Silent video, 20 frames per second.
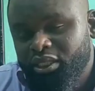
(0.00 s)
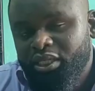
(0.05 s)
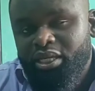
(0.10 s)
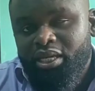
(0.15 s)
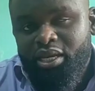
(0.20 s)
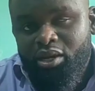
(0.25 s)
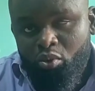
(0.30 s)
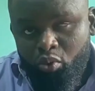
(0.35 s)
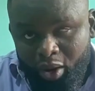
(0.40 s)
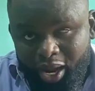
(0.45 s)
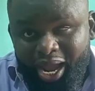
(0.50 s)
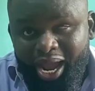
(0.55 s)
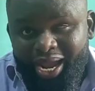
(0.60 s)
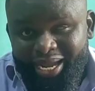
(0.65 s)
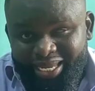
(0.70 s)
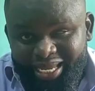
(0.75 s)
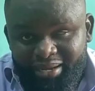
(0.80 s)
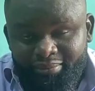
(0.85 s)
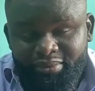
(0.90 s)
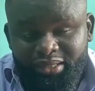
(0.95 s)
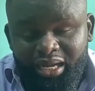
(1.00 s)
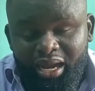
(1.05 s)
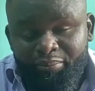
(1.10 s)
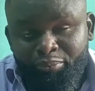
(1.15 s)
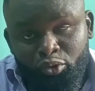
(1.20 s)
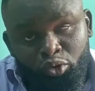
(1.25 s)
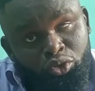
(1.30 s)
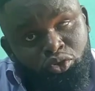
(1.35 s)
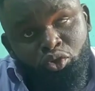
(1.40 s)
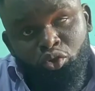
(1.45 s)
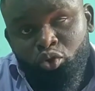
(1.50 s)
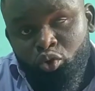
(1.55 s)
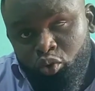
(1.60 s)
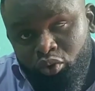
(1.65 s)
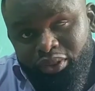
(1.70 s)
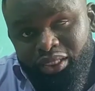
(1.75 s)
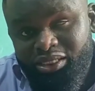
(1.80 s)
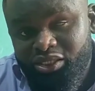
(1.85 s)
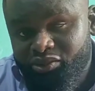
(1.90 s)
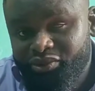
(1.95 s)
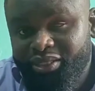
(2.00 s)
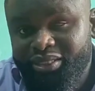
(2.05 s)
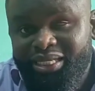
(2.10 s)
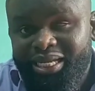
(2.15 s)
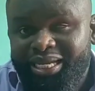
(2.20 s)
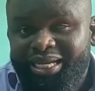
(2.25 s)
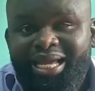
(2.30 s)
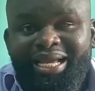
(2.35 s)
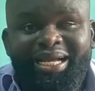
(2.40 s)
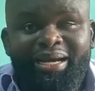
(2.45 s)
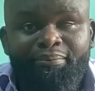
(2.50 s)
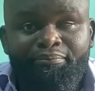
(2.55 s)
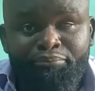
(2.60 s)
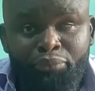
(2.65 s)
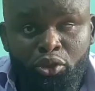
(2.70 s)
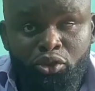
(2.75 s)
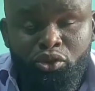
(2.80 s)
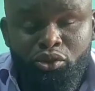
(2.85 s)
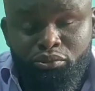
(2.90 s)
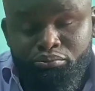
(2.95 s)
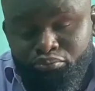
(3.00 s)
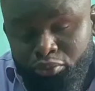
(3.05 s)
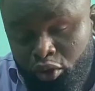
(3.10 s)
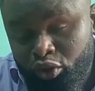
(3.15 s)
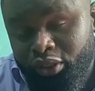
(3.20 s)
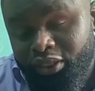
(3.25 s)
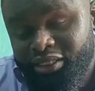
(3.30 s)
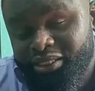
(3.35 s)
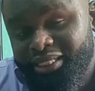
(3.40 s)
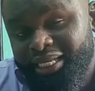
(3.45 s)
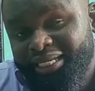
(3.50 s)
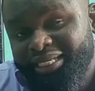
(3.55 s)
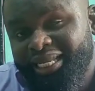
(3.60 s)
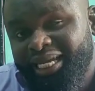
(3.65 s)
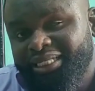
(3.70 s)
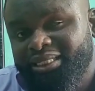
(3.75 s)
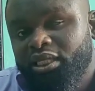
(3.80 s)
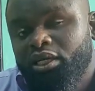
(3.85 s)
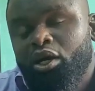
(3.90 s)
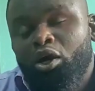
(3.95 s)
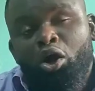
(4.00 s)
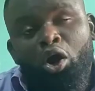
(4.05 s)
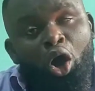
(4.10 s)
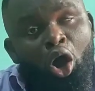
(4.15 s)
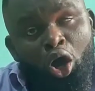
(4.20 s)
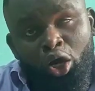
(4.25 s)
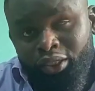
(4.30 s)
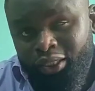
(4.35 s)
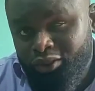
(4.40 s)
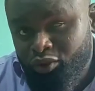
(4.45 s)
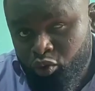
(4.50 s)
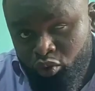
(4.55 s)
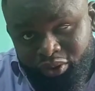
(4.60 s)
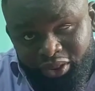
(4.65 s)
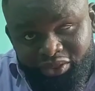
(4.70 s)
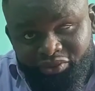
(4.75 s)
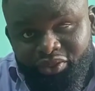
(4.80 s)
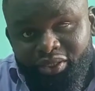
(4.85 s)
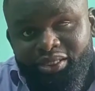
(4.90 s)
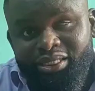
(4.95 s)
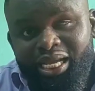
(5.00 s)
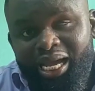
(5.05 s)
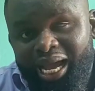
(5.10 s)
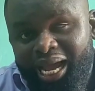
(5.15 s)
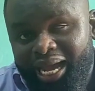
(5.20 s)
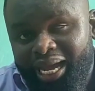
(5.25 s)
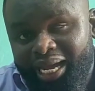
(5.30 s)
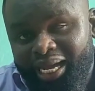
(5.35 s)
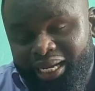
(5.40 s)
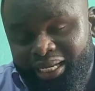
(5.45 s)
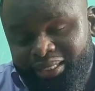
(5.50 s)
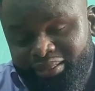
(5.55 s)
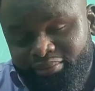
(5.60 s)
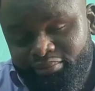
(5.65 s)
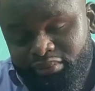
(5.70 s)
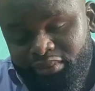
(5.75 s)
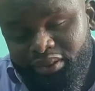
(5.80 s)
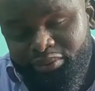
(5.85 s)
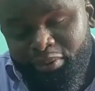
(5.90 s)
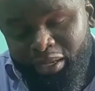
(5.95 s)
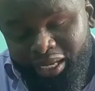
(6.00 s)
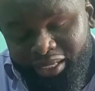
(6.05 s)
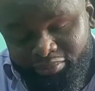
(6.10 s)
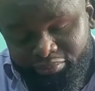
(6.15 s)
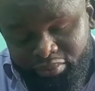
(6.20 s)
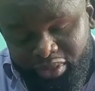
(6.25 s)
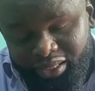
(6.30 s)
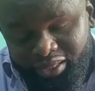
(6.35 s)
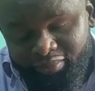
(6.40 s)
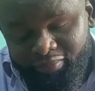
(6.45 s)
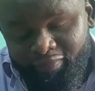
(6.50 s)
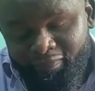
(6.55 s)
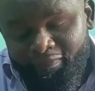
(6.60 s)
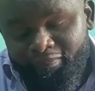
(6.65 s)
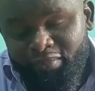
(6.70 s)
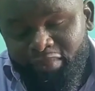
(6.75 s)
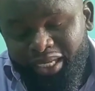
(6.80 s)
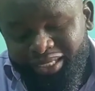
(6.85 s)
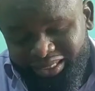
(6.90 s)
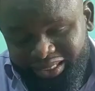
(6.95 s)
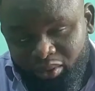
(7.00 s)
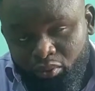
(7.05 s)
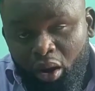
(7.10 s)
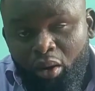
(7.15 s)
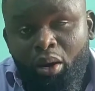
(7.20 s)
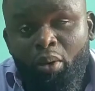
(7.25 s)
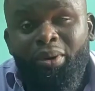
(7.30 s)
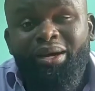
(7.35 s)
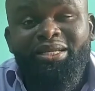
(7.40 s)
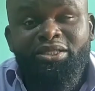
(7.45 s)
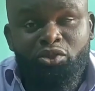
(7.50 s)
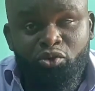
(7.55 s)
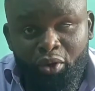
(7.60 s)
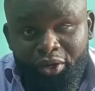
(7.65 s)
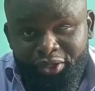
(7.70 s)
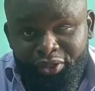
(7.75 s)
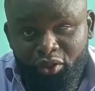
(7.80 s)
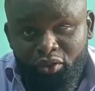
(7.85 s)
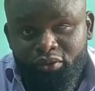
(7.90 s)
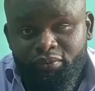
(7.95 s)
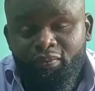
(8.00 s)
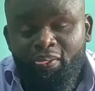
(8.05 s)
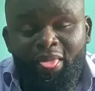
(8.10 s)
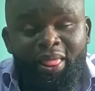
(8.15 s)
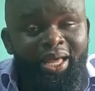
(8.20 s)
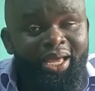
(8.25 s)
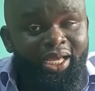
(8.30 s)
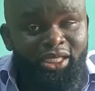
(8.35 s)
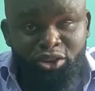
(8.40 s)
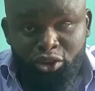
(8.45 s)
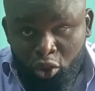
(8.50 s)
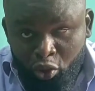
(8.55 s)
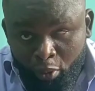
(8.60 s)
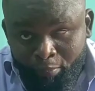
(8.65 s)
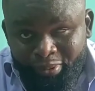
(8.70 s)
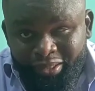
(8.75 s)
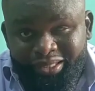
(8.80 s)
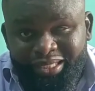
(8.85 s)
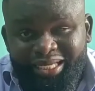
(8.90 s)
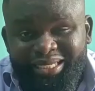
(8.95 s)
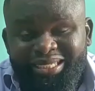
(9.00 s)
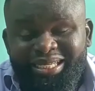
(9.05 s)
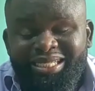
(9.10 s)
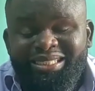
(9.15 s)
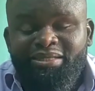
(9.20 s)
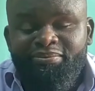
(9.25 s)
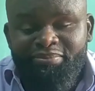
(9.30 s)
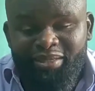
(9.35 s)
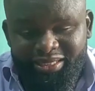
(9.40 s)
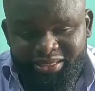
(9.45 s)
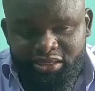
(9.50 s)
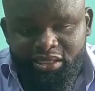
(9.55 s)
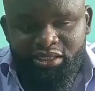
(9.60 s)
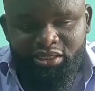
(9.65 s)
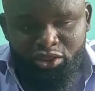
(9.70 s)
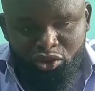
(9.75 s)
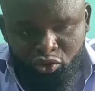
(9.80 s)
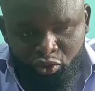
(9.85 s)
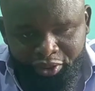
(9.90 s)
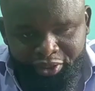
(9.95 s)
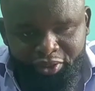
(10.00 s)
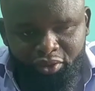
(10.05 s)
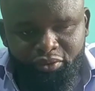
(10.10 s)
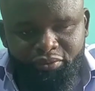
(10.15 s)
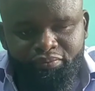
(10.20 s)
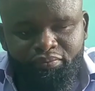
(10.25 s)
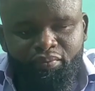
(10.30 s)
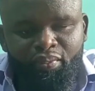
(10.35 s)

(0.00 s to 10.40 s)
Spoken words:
Where I am now, I'm close to two districts, and I can boldly say that all the two districts are Agenda 111 is going on. It's not completed yet, but it is going on.